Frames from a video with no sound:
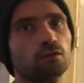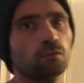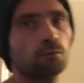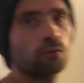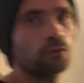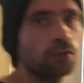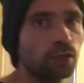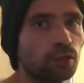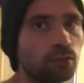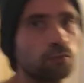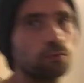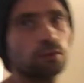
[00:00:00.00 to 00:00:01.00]

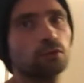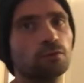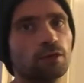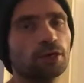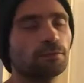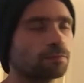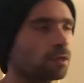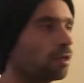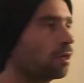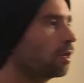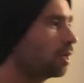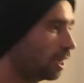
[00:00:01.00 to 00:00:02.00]
supported with the weight.
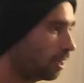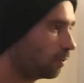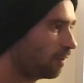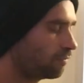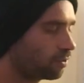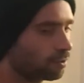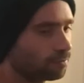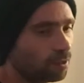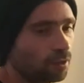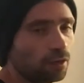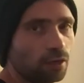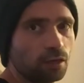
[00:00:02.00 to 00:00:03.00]
However,
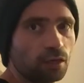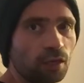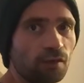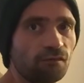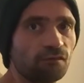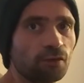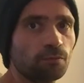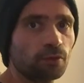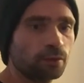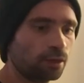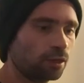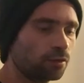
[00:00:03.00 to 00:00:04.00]
if I
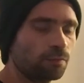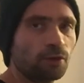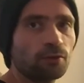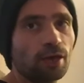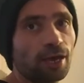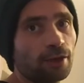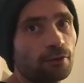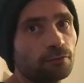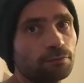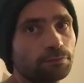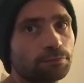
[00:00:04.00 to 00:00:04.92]
bring the elbow out,